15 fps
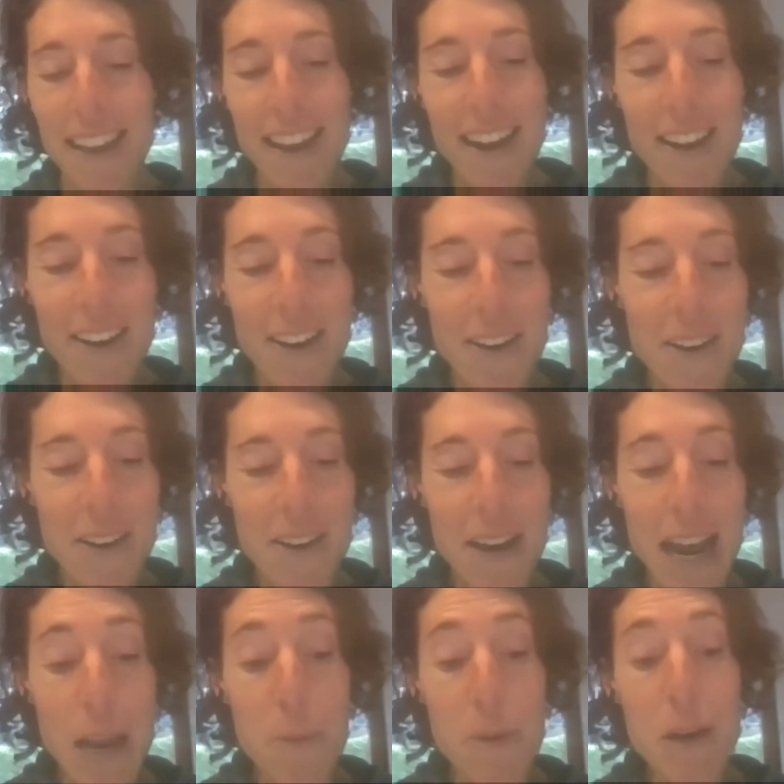
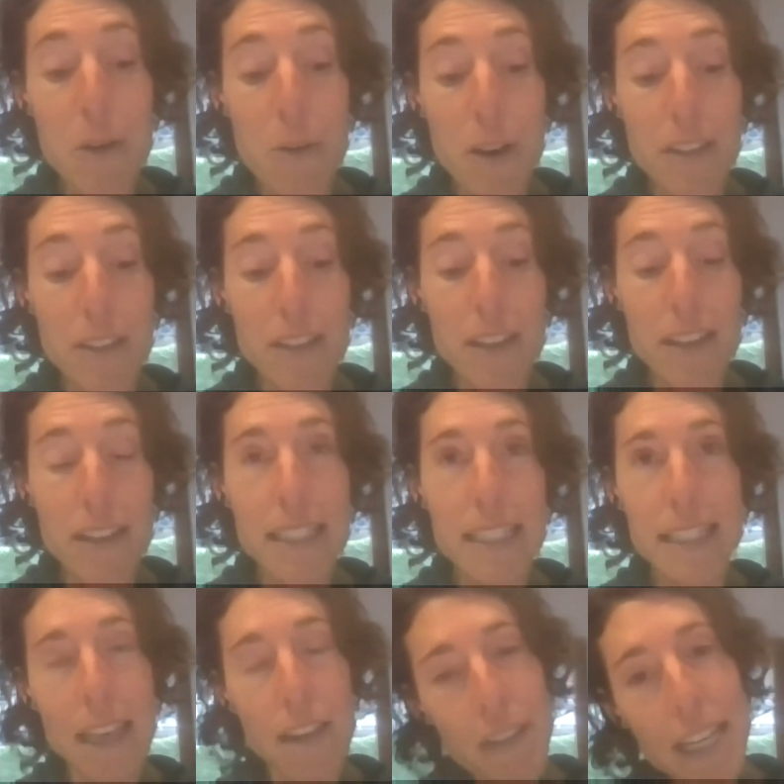I will run
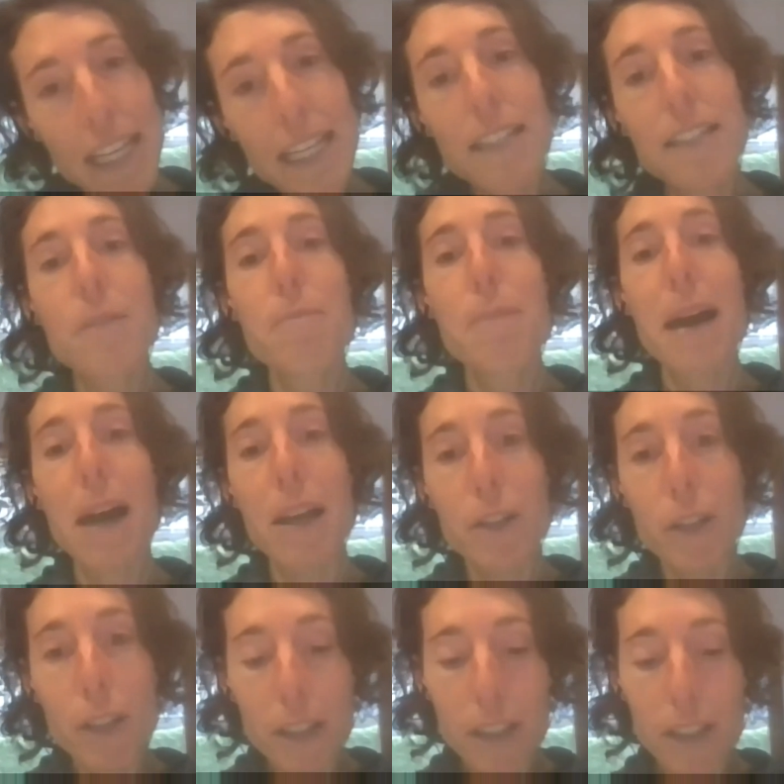Sevis Marathon